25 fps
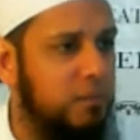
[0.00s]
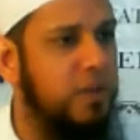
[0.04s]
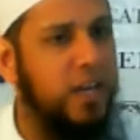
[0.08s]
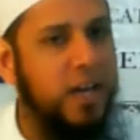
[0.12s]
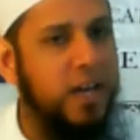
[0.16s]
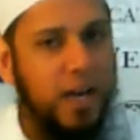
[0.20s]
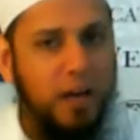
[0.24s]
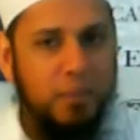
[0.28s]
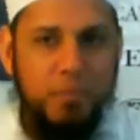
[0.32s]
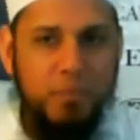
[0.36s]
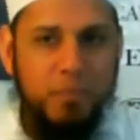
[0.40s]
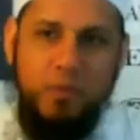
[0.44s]
be
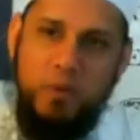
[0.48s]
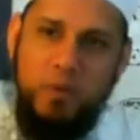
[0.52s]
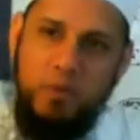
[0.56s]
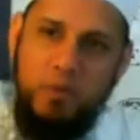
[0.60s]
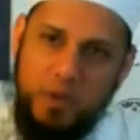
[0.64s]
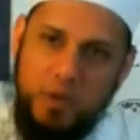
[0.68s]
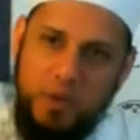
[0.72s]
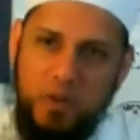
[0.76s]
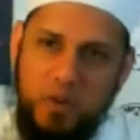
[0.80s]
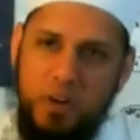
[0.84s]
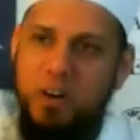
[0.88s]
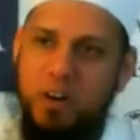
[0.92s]
happy for
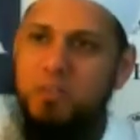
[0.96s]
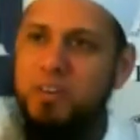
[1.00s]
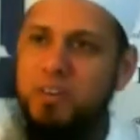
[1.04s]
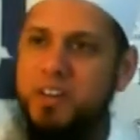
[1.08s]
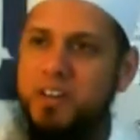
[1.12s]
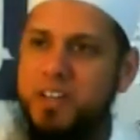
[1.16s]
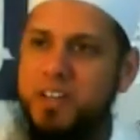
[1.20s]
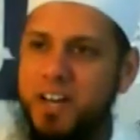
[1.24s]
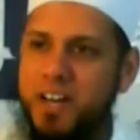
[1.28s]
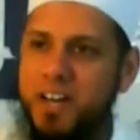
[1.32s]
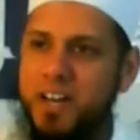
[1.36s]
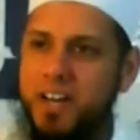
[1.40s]
what you
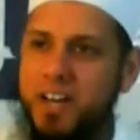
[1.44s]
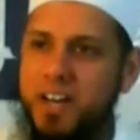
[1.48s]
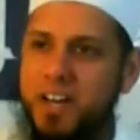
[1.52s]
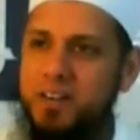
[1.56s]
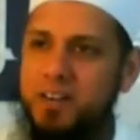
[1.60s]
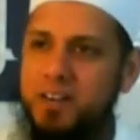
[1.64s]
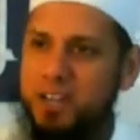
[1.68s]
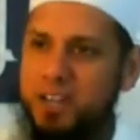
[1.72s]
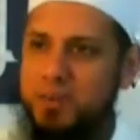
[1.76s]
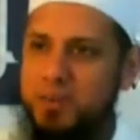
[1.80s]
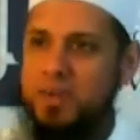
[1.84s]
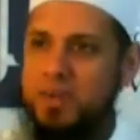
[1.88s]
already have.
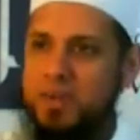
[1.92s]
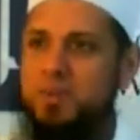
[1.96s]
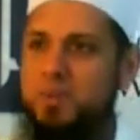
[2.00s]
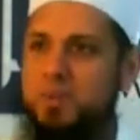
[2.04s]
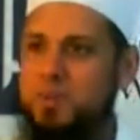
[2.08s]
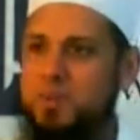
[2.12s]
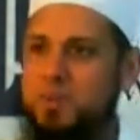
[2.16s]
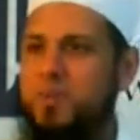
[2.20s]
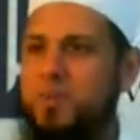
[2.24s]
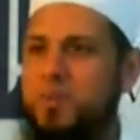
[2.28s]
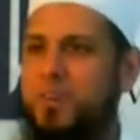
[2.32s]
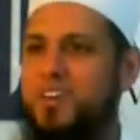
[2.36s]
Allah will give
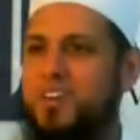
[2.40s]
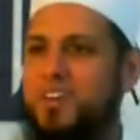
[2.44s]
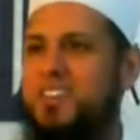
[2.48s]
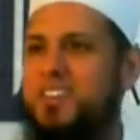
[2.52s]
you more.